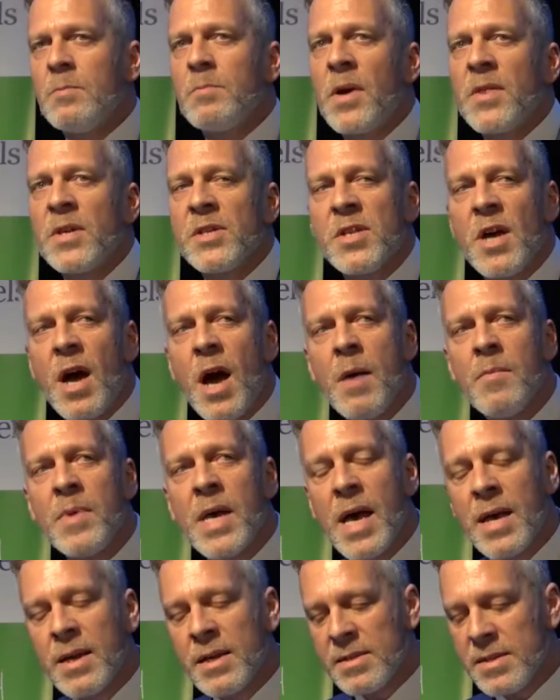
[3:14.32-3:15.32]
By the
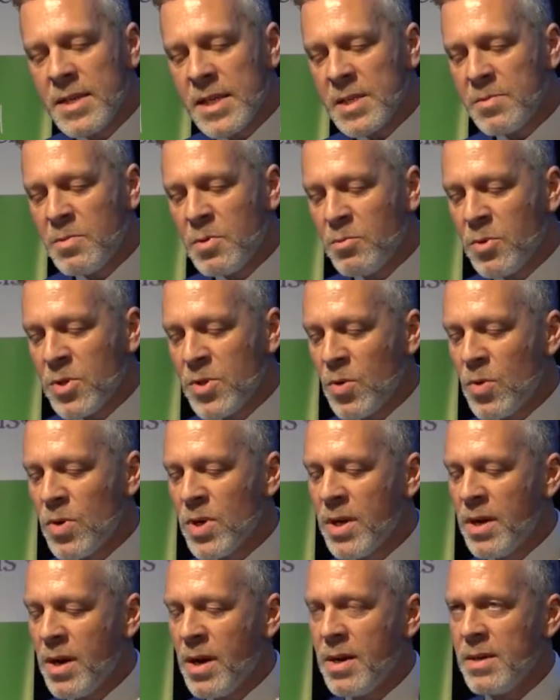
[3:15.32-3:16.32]
time an assessment was
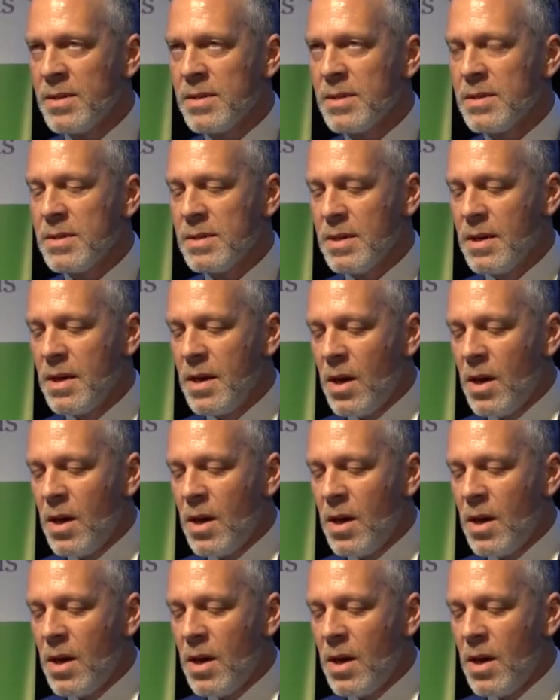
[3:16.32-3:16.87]
organised,